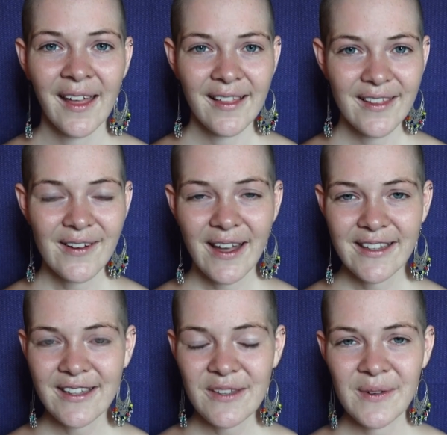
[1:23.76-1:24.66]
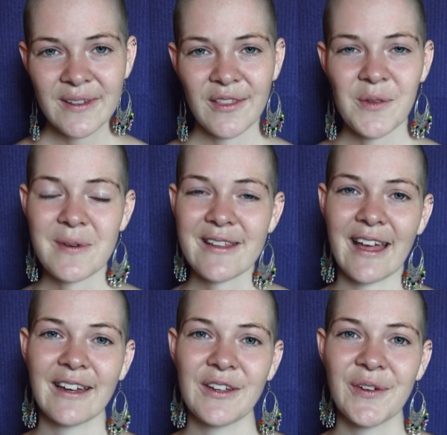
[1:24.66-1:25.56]
So I just wanted to
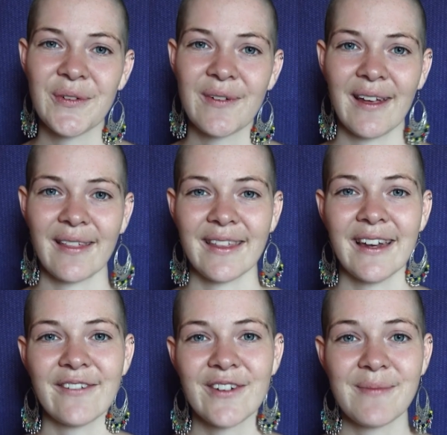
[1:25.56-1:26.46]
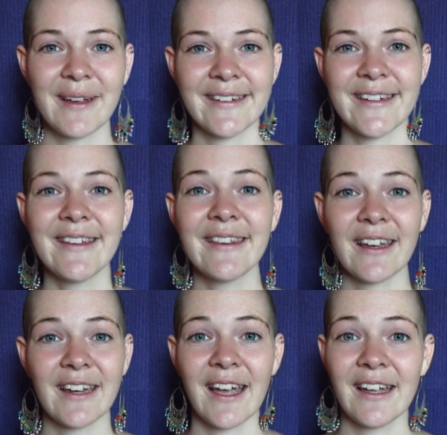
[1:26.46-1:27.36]
present you with an affirmation
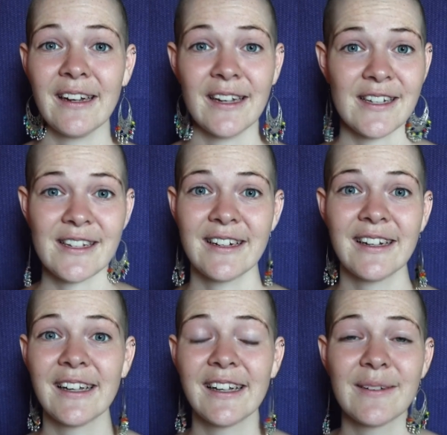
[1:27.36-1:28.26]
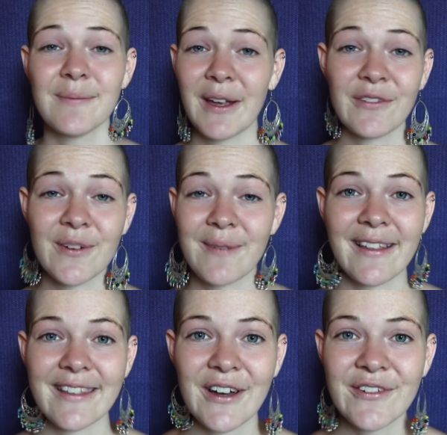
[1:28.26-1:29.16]
that I initially made for
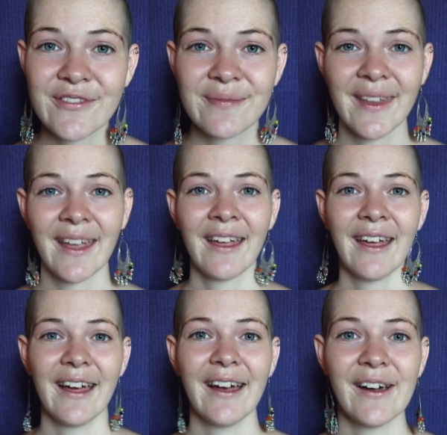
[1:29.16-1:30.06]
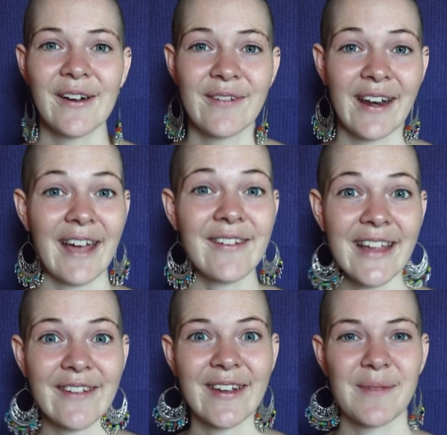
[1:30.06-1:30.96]
myself when I was
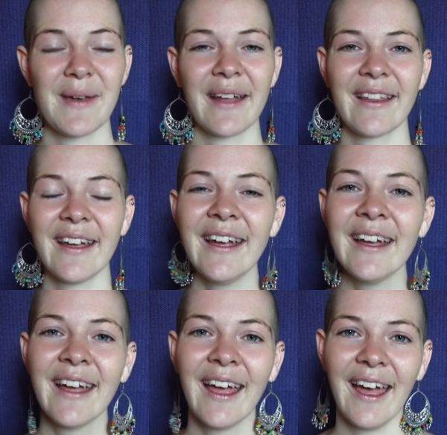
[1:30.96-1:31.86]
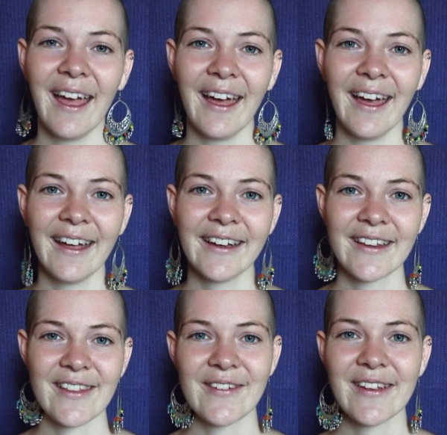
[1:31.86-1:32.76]
having a bad day.
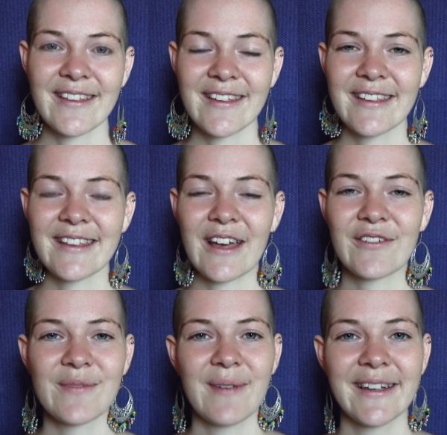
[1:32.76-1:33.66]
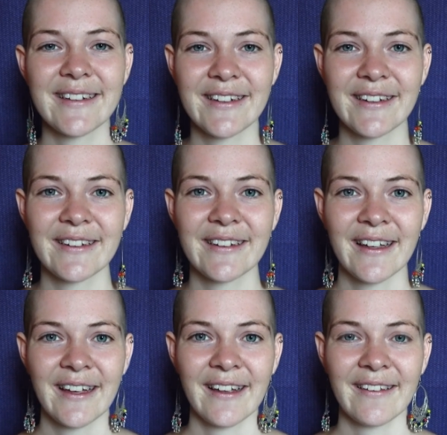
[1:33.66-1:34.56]
And so it's just this affirmation
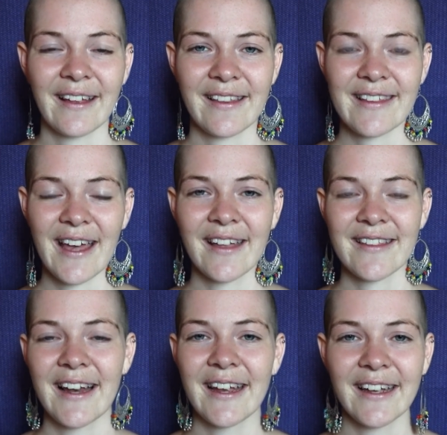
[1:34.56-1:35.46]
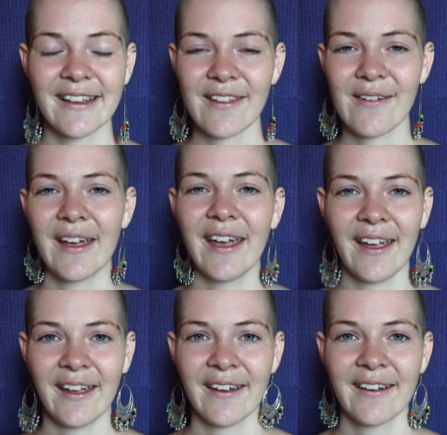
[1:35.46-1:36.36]
that says, like, it's
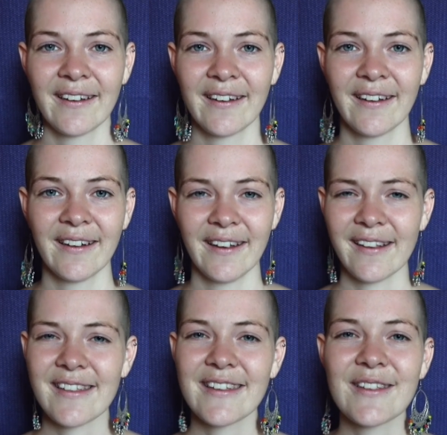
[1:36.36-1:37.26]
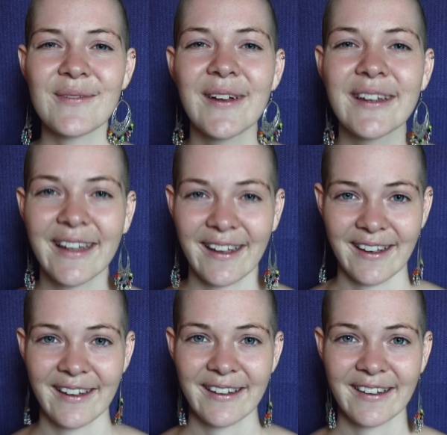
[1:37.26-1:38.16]
okay. It's just one
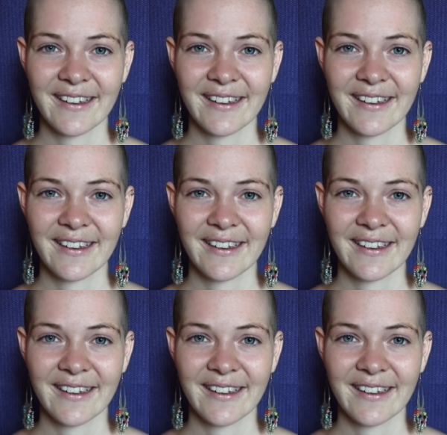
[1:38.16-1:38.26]
day.